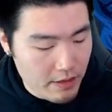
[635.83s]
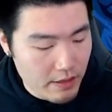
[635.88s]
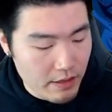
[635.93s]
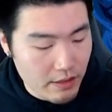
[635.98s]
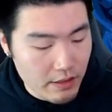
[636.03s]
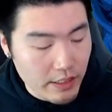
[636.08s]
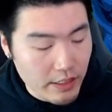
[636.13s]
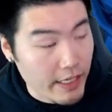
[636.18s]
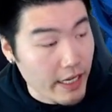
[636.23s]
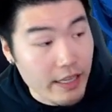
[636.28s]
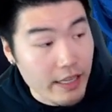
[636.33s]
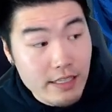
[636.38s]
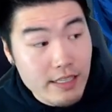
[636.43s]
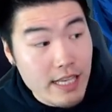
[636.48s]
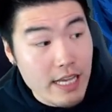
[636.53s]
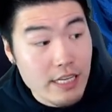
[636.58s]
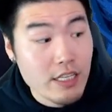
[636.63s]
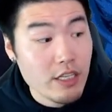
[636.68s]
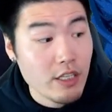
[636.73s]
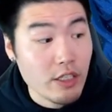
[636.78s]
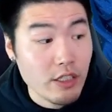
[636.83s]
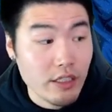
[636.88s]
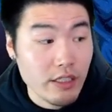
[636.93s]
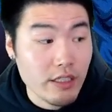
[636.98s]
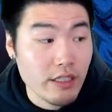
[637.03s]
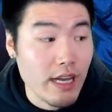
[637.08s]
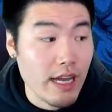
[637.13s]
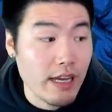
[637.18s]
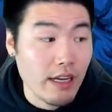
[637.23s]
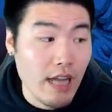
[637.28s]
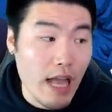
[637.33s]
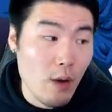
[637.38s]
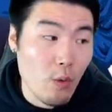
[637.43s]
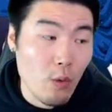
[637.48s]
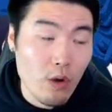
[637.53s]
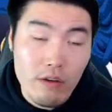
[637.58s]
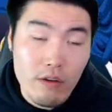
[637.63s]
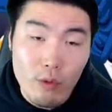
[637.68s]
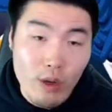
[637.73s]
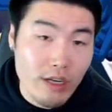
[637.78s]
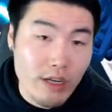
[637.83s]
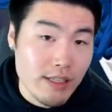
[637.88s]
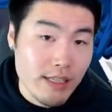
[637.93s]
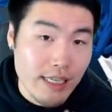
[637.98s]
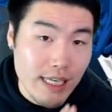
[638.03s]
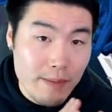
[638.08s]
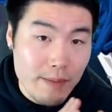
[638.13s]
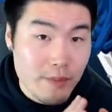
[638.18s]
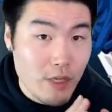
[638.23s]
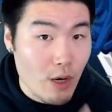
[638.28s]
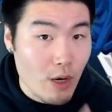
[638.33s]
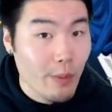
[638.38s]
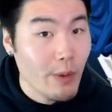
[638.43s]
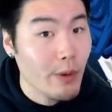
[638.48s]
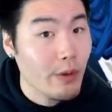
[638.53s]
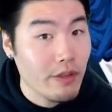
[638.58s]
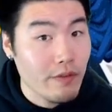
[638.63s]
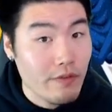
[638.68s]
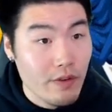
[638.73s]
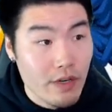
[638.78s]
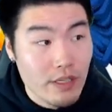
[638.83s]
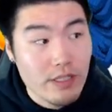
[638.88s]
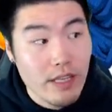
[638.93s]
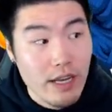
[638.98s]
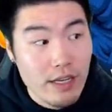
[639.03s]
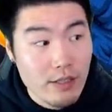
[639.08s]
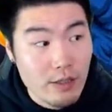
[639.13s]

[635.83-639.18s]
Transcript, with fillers: Okay, and this is actually good. I, I would have wanted to keep Topo in the first slot